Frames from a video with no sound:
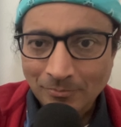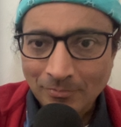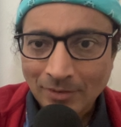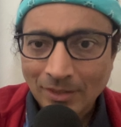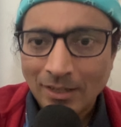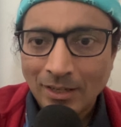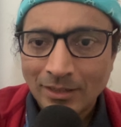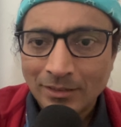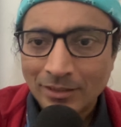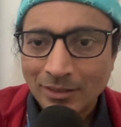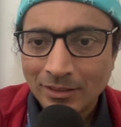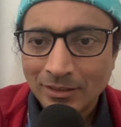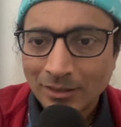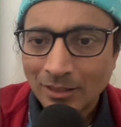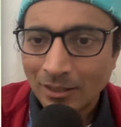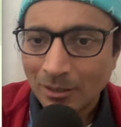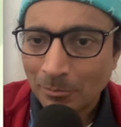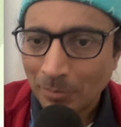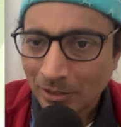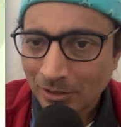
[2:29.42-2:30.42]
And then
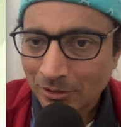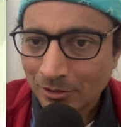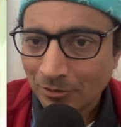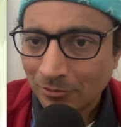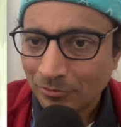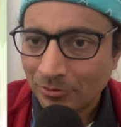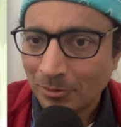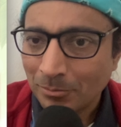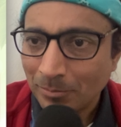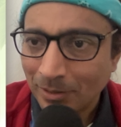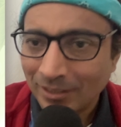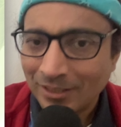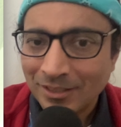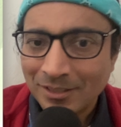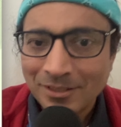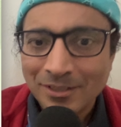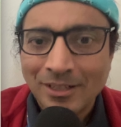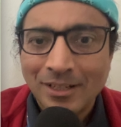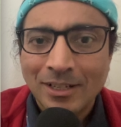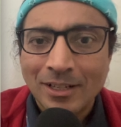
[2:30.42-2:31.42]
a bunch of
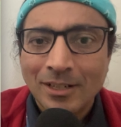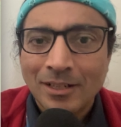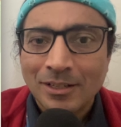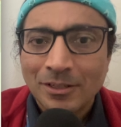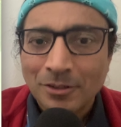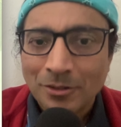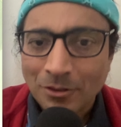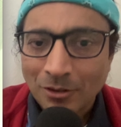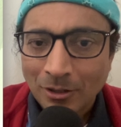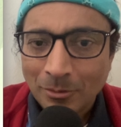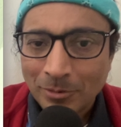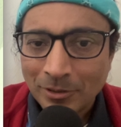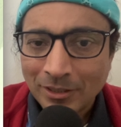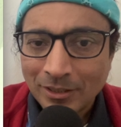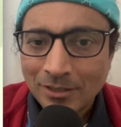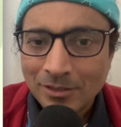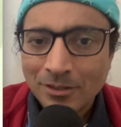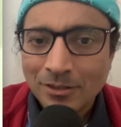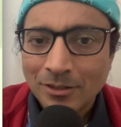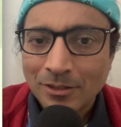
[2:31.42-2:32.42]
berries,
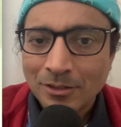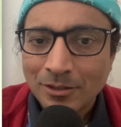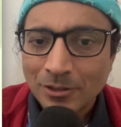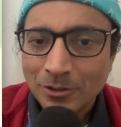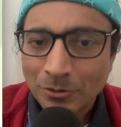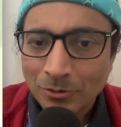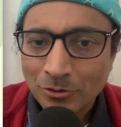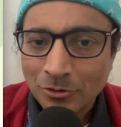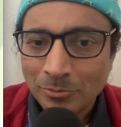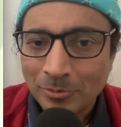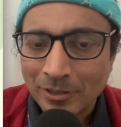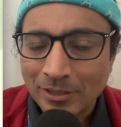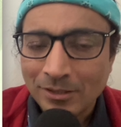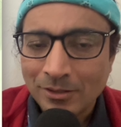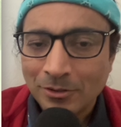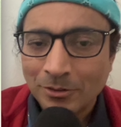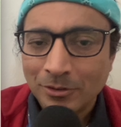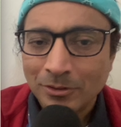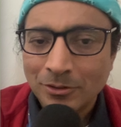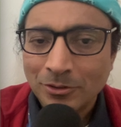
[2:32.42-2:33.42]
strawberries, jujubes.
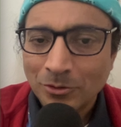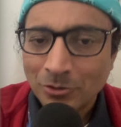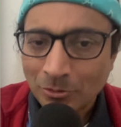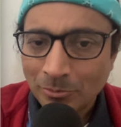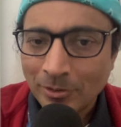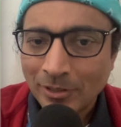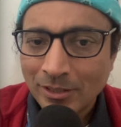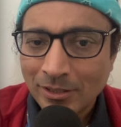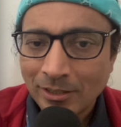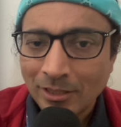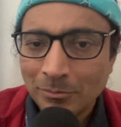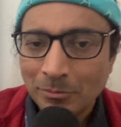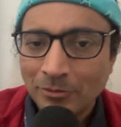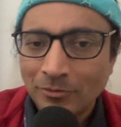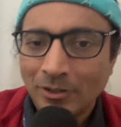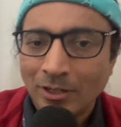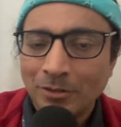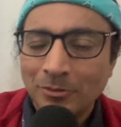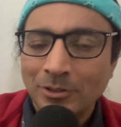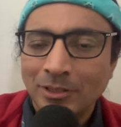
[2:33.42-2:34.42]
So jujubes can be
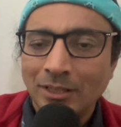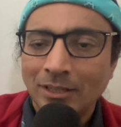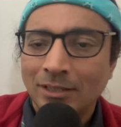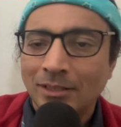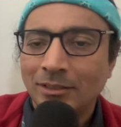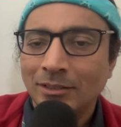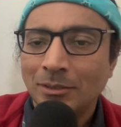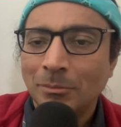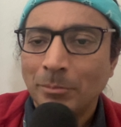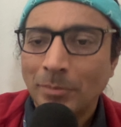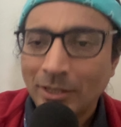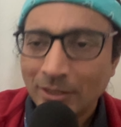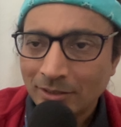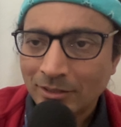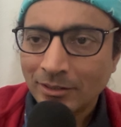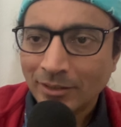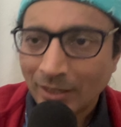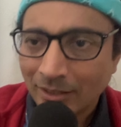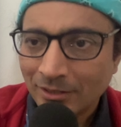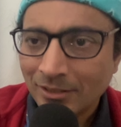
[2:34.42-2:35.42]
found in
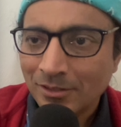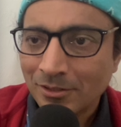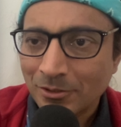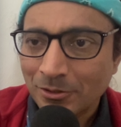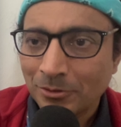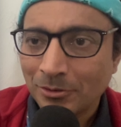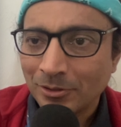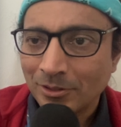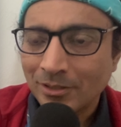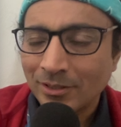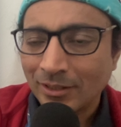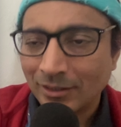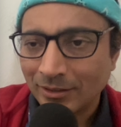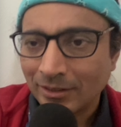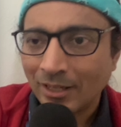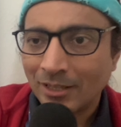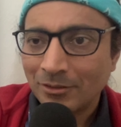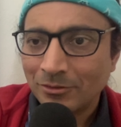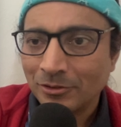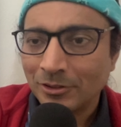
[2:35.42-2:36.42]
Mediterranean stores in
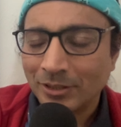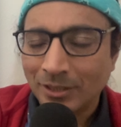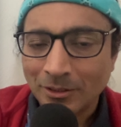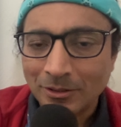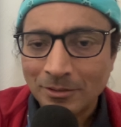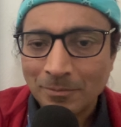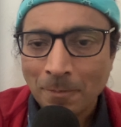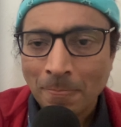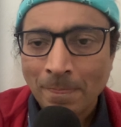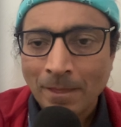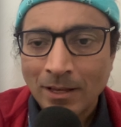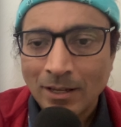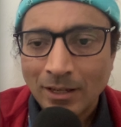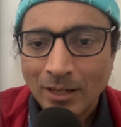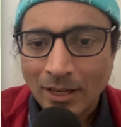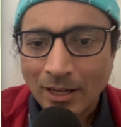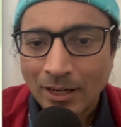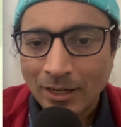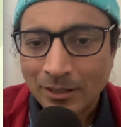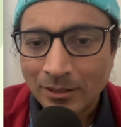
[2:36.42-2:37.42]
California.
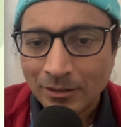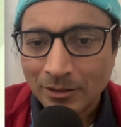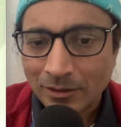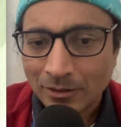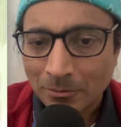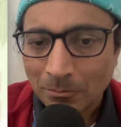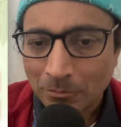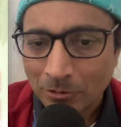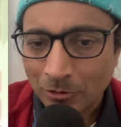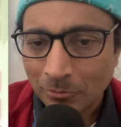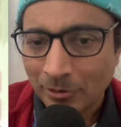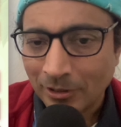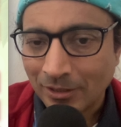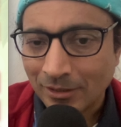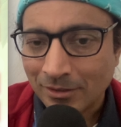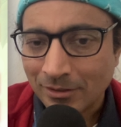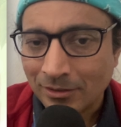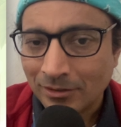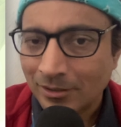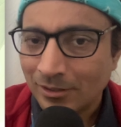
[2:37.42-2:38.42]
And
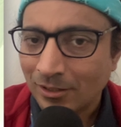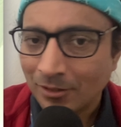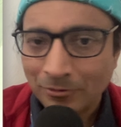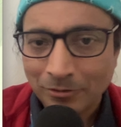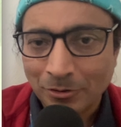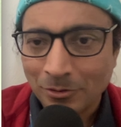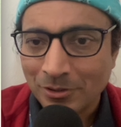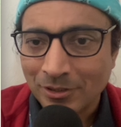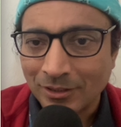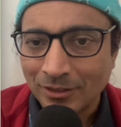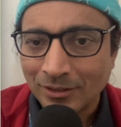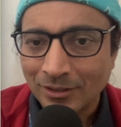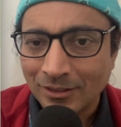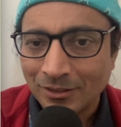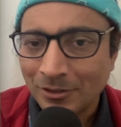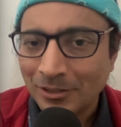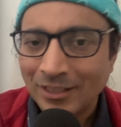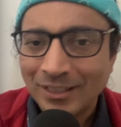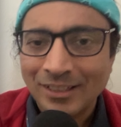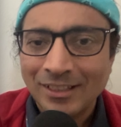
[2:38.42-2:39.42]
blueberries. These are frozen.
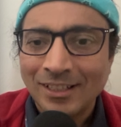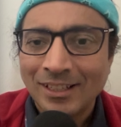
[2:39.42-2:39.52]
Okay.